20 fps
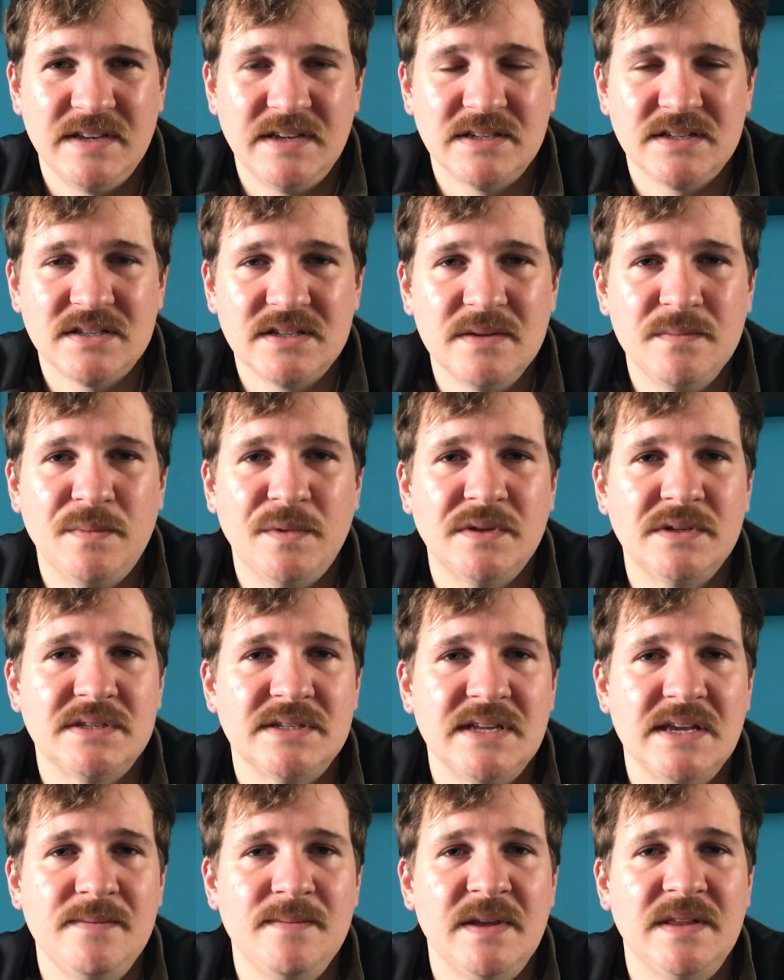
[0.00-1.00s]
a simple
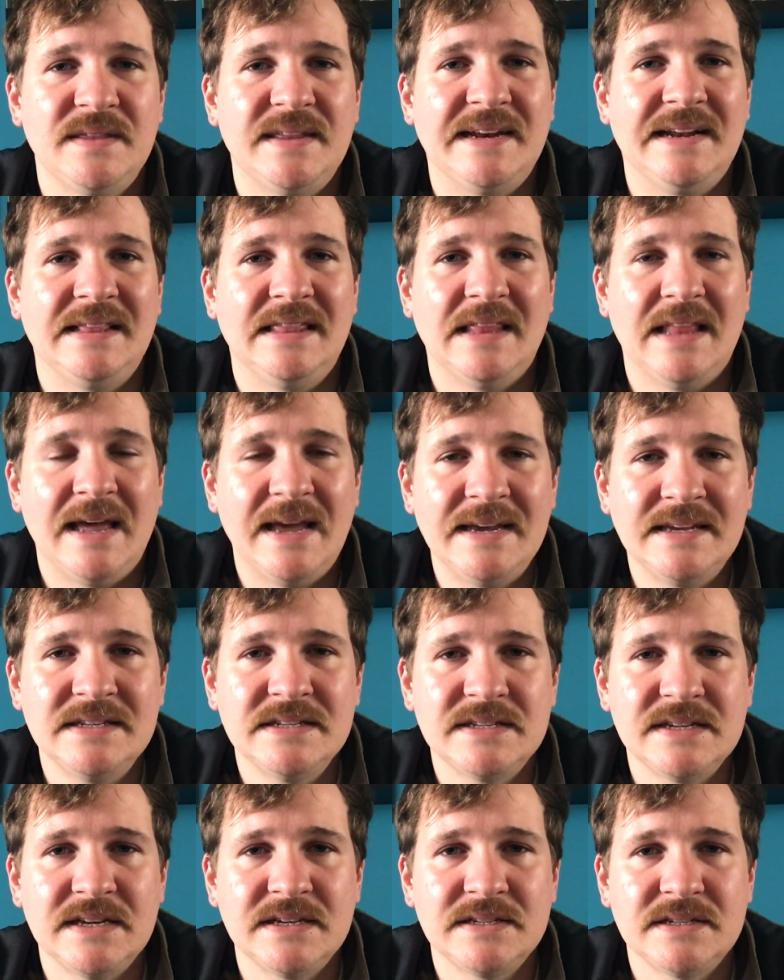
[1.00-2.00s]
statement that
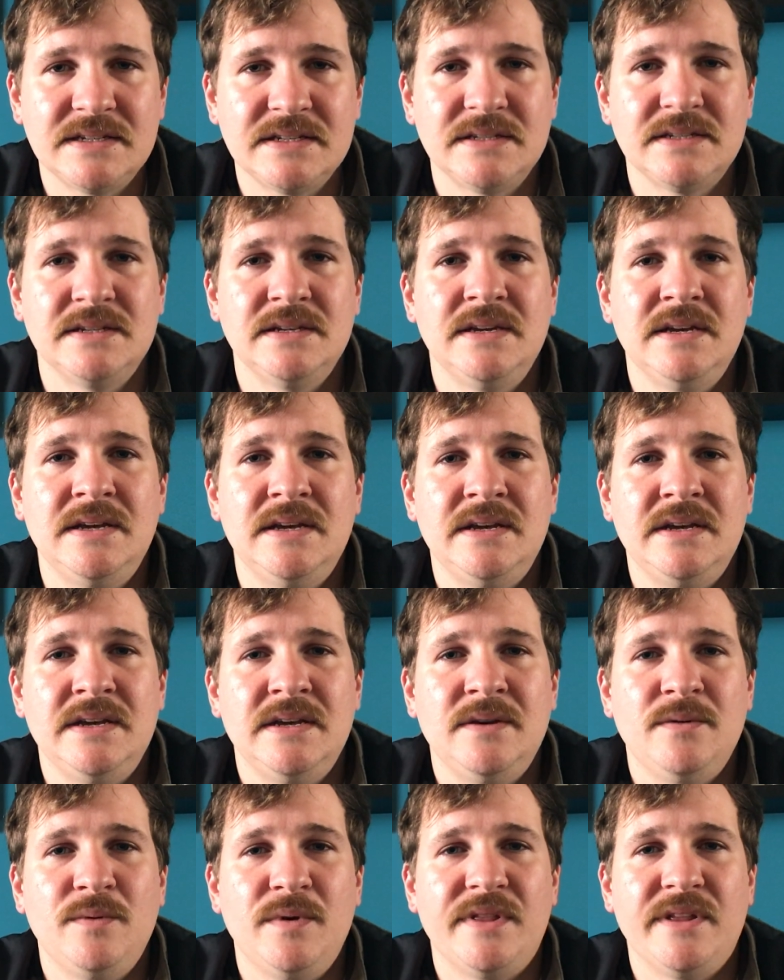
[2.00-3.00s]
aligns us
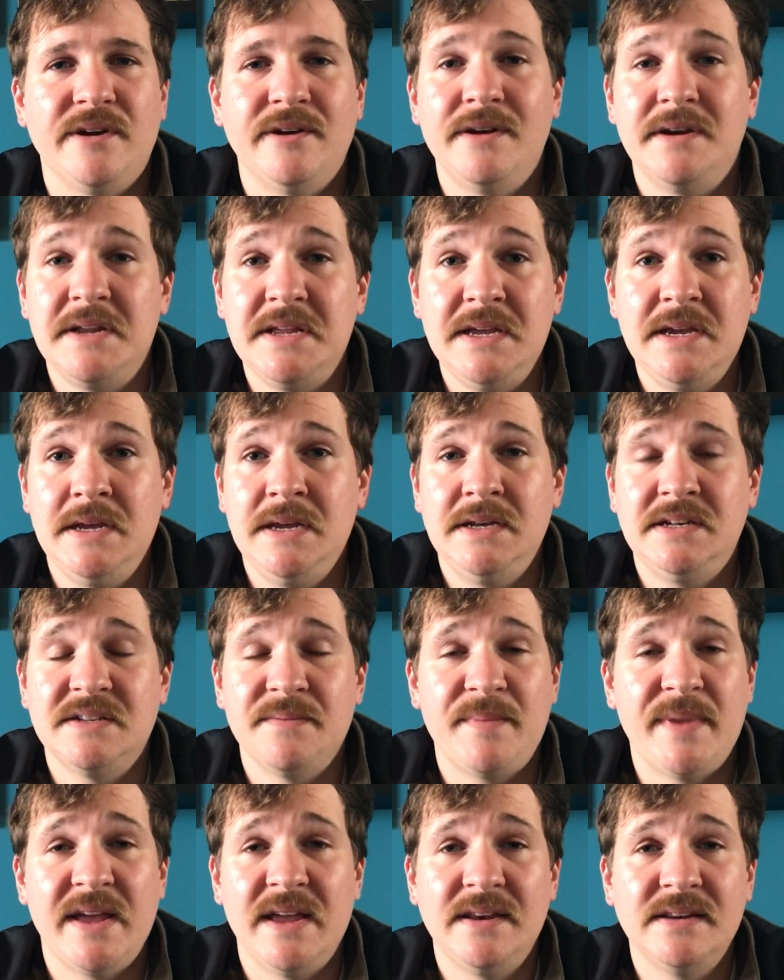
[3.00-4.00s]
with our need,
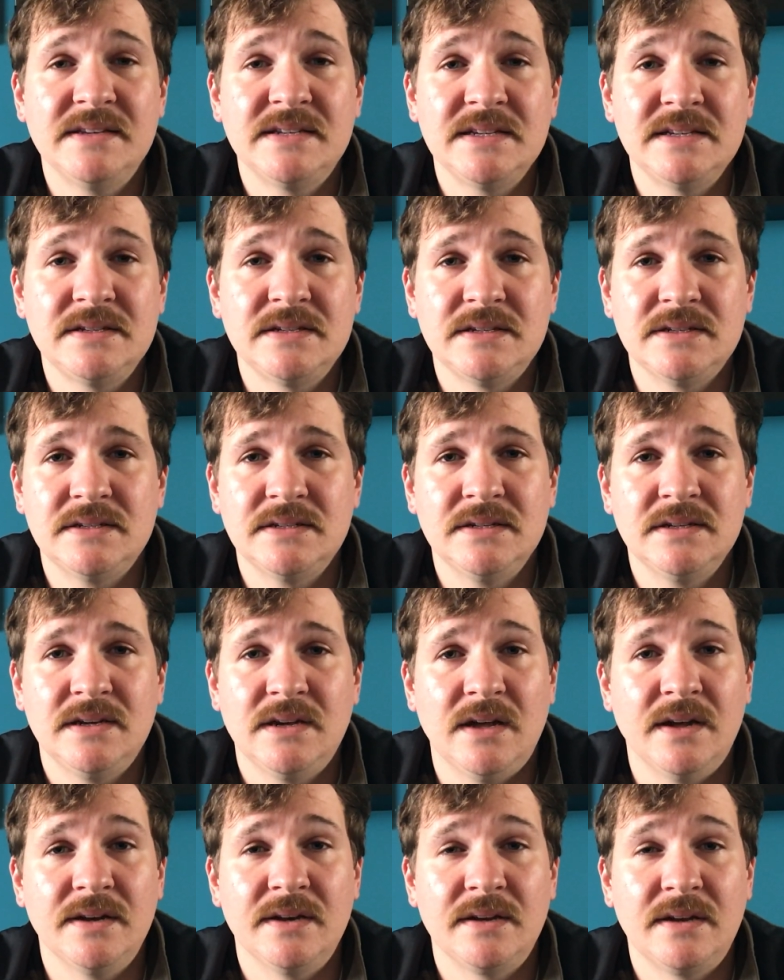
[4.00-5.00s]
dependent
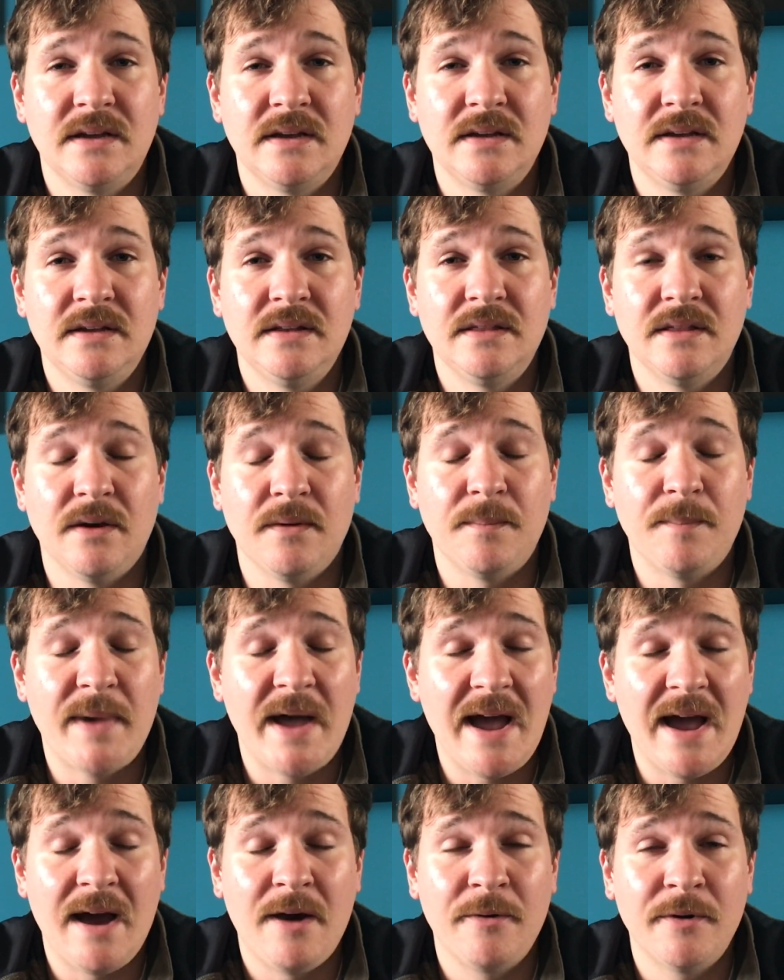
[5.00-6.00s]
on the
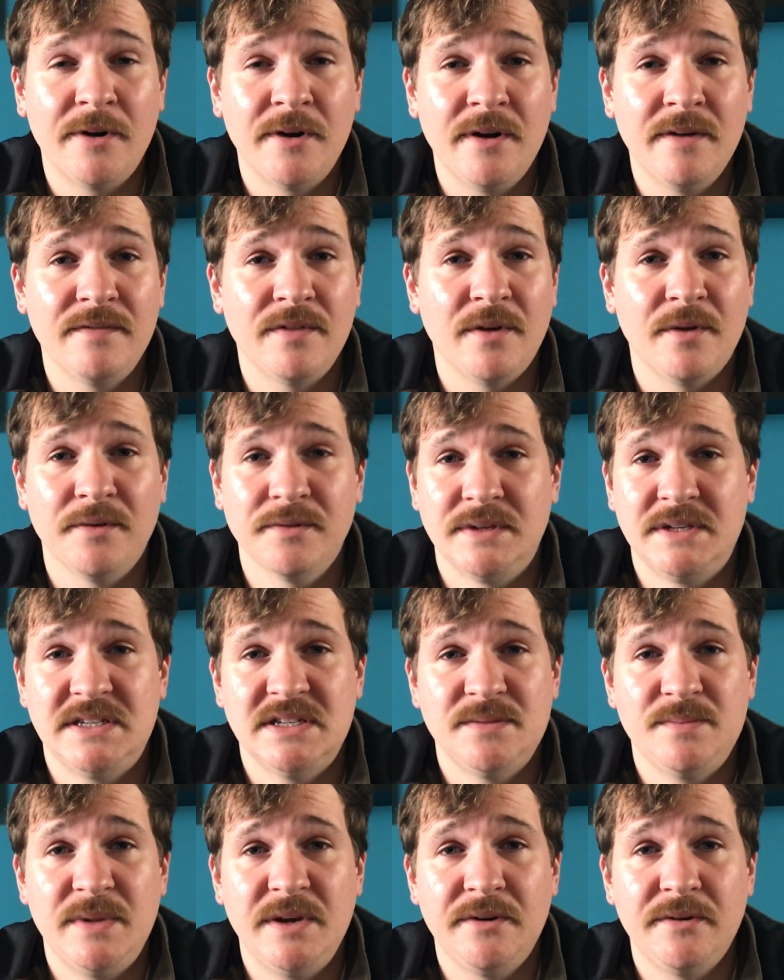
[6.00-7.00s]
power of the Holy
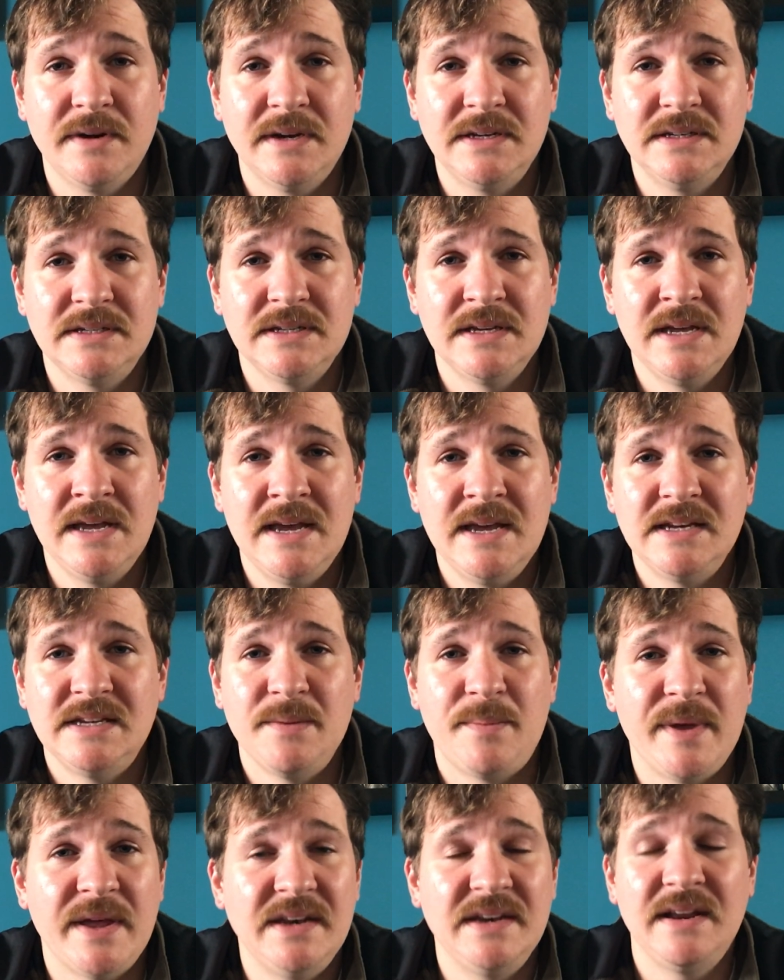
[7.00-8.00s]
Spirit,
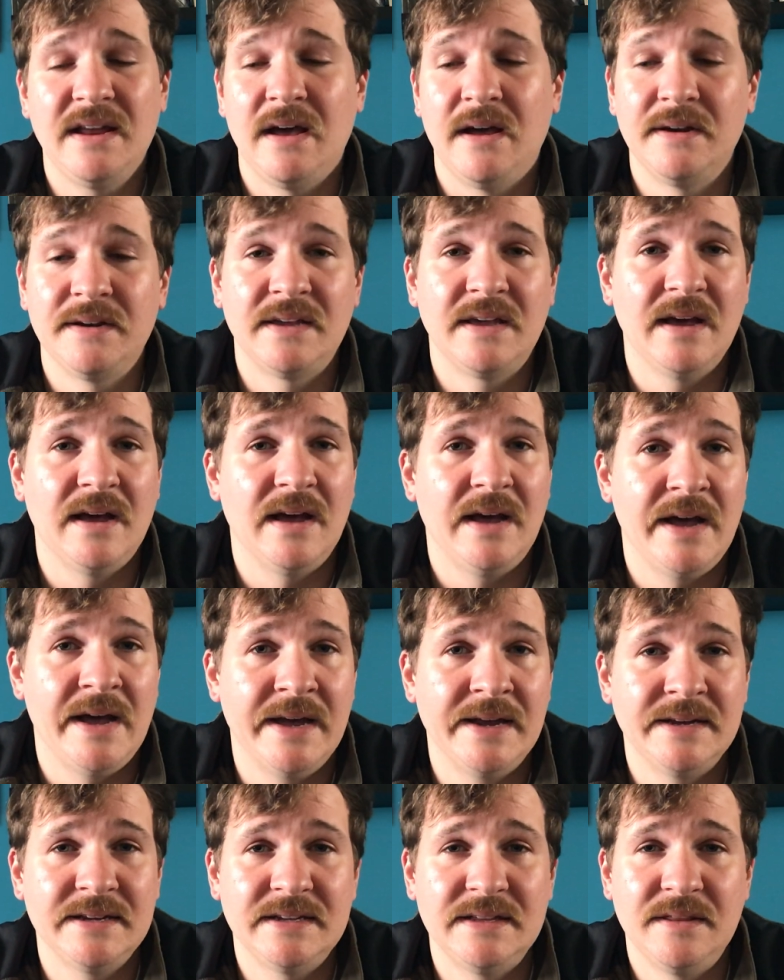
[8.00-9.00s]
dependent on
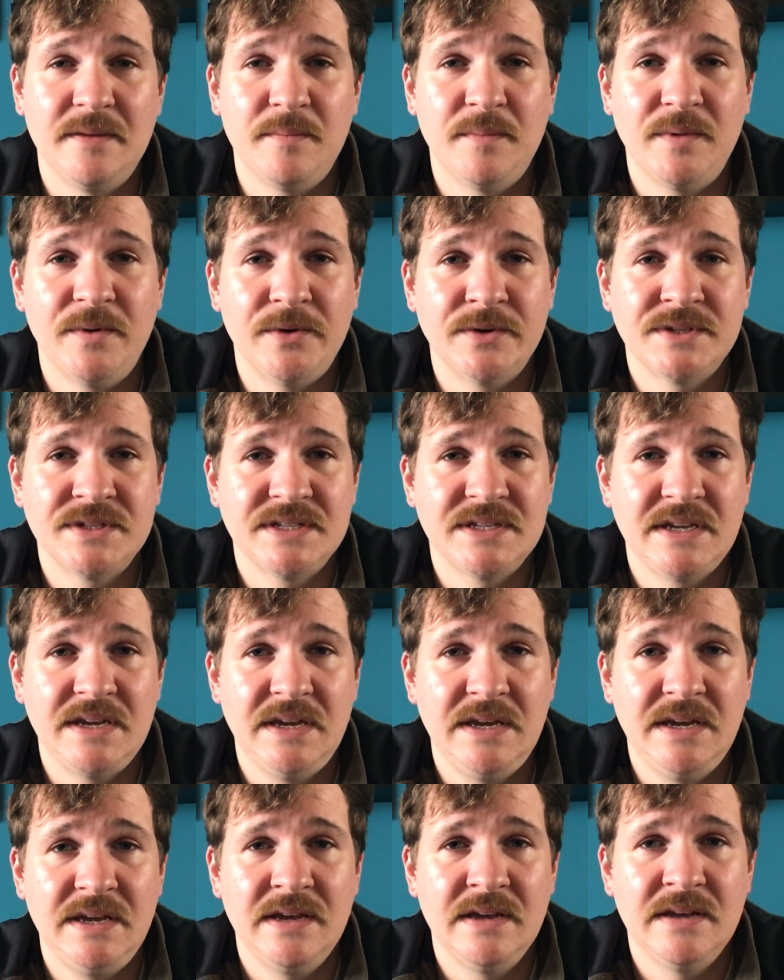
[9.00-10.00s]
God and the
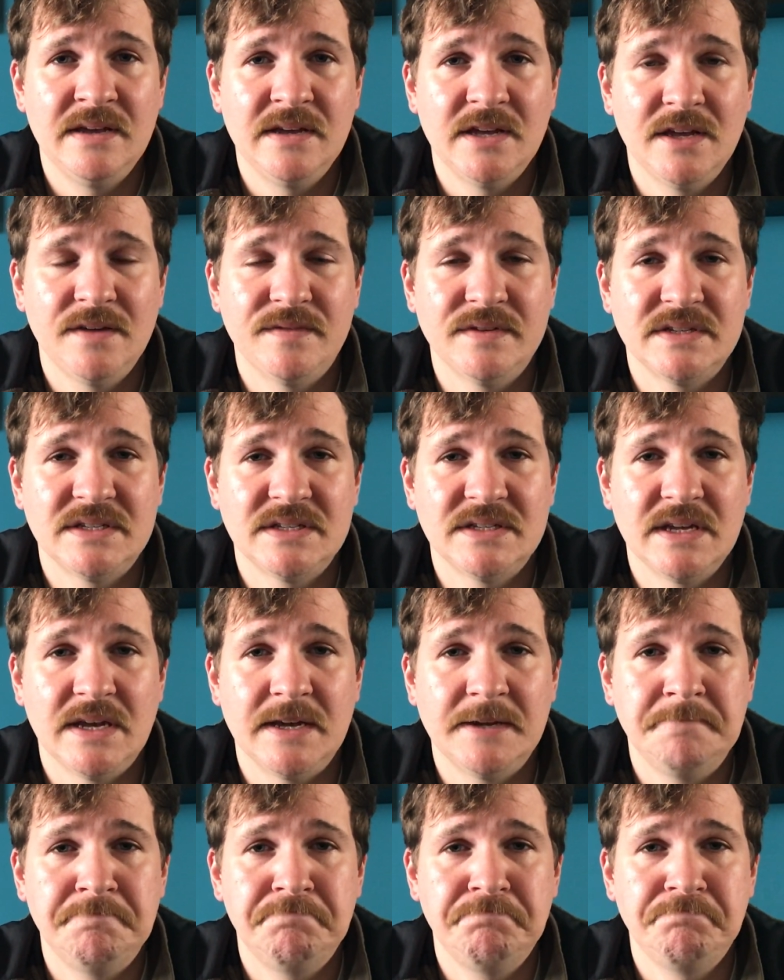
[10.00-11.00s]
mercy of His
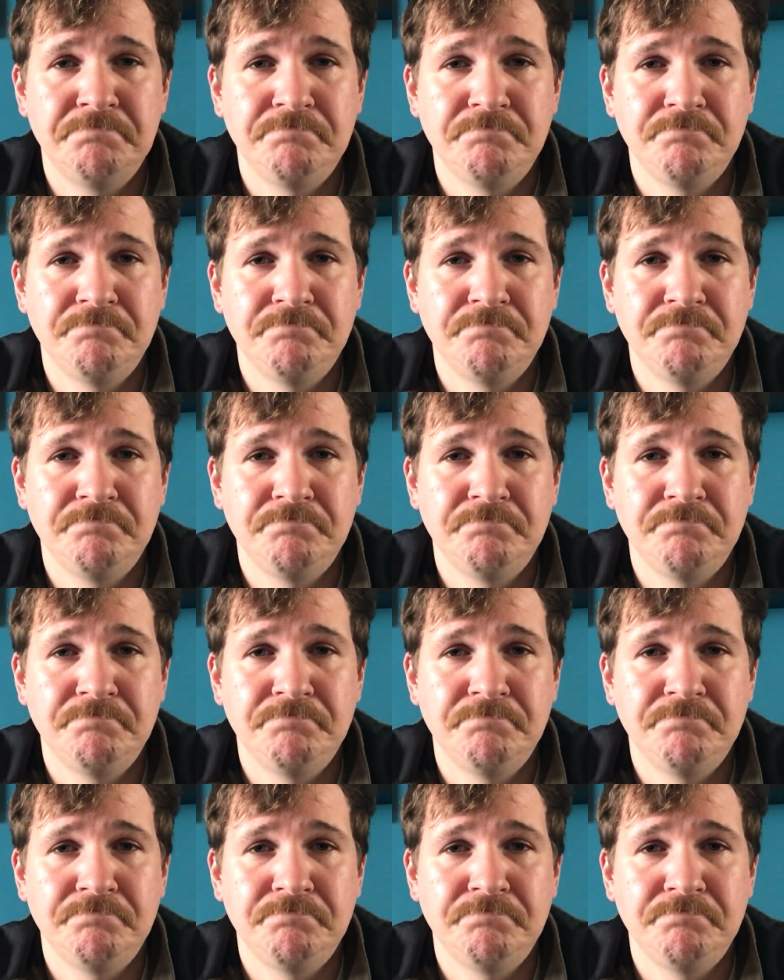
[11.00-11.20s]
Son.